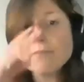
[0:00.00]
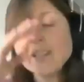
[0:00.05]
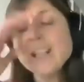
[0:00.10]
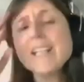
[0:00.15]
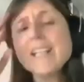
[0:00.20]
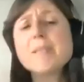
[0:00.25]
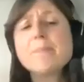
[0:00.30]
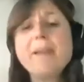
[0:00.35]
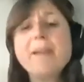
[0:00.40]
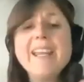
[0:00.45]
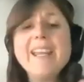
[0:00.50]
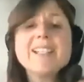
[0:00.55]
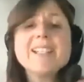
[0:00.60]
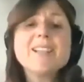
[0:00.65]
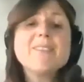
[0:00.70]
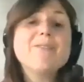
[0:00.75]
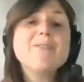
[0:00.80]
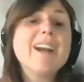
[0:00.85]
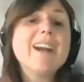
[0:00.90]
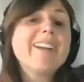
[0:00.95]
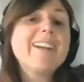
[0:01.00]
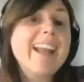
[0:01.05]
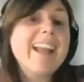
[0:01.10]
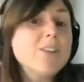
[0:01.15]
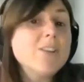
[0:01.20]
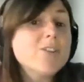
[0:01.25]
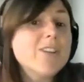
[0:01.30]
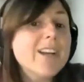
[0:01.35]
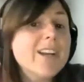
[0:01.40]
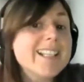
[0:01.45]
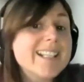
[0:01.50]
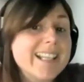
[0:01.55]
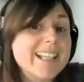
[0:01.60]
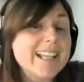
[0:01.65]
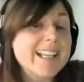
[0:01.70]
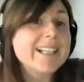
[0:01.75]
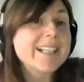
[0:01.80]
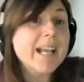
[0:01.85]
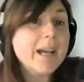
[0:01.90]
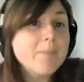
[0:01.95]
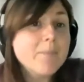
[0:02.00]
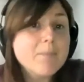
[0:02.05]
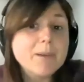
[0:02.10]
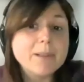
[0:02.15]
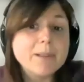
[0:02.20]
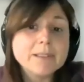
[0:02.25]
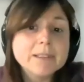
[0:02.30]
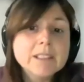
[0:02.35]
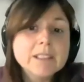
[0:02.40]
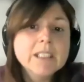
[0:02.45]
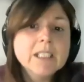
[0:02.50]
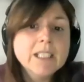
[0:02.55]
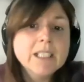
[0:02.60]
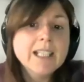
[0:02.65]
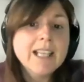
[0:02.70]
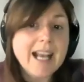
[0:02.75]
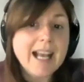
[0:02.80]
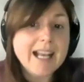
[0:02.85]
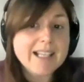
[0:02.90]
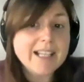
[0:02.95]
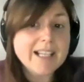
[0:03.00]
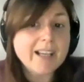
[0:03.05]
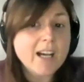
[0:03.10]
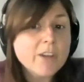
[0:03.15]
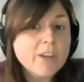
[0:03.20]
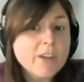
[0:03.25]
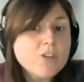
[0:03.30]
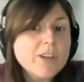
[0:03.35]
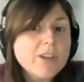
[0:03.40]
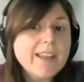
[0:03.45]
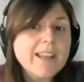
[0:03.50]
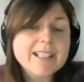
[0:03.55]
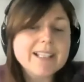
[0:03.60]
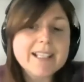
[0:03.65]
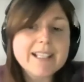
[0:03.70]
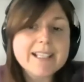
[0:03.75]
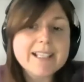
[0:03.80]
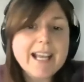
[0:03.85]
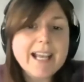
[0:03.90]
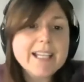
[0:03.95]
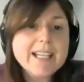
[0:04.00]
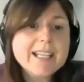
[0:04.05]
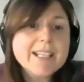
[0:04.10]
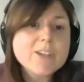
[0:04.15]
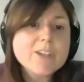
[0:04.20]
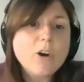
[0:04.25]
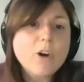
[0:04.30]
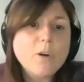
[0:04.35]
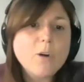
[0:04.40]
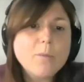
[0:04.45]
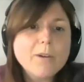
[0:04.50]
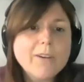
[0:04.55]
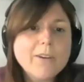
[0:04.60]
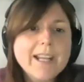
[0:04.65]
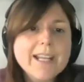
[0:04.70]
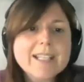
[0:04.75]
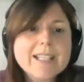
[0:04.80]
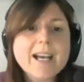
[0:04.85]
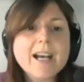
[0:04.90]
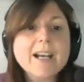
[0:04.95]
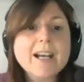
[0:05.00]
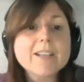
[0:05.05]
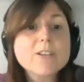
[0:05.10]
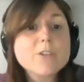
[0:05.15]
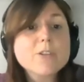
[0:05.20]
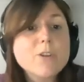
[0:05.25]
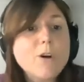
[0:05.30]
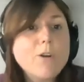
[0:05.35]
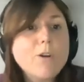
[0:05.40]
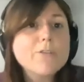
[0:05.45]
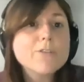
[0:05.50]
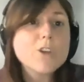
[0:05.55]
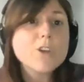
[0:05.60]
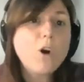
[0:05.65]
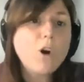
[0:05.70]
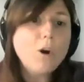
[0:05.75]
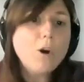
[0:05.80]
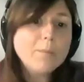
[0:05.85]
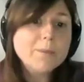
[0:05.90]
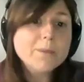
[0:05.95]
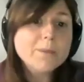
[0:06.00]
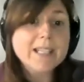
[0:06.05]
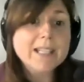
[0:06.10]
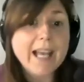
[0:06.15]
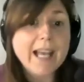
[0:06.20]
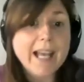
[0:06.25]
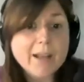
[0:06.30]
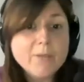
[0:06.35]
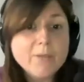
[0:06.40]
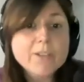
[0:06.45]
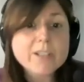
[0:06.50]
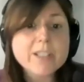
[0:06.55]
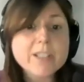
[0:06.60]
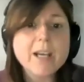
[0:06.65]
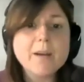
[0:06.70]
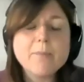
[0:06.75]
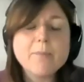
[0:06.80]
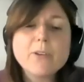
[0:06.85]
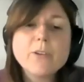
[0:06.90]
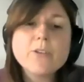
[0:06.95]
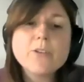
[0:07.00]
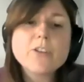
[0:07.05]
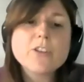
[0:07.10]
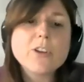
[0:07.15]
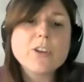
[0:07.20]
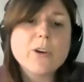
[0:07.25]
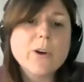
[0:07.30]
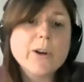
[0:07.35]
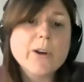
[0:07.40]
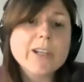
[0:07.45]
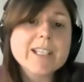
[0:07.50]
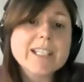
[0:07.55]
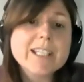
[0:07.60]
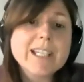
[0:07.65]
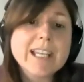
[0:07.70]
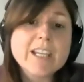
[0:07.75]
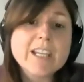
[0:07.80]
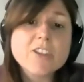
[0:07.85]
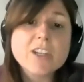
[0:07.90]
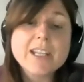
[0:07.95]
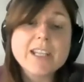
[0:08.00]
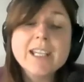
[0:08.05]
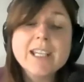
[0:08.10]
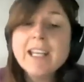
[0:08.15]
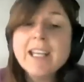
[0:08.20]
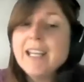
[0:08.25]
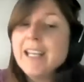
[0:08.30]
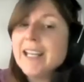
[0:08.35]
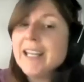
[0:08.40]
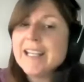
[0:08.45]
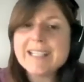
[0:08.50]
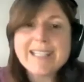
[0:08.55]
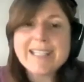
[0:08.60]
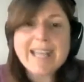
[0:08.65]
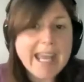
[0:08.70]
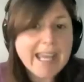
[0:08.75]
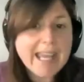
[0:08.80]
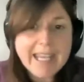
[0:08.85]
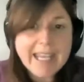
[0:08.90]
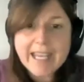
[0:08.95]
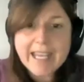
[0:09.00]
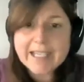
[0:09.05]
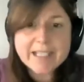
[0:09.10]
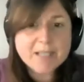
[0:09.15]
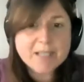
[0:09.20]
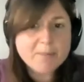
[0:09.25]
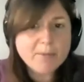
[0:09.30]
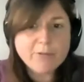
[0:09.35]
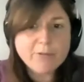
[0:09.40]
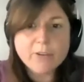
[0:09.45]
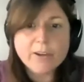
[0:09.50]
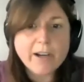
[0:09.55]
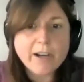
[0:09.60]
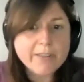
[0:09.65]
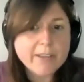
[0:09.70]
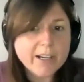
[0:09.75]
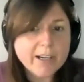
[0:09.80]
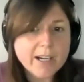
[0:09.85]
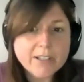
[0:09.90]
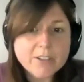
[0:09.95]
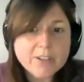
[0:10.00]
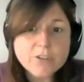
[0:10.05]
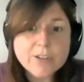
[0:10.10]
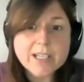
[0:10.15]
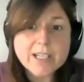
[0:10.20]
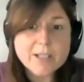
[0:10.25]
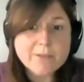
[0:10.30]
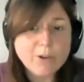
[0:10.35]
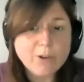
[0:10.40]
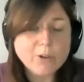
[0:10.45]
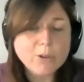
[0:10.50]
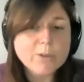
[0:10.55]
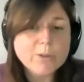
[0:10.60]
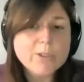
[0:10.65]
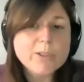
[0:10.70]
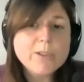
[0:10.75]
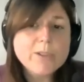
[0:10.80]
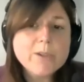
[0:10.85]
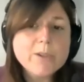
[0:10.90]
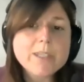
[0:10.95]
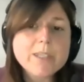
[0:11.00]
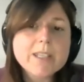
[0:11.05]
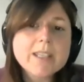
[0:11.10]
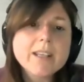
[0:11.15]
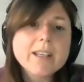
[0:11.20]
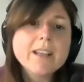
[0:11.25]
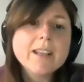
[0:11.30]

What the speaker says: Spain is a very interesting example as a country that decided to operate a soft opt-out approach to organ donation decades before other countries followed suit.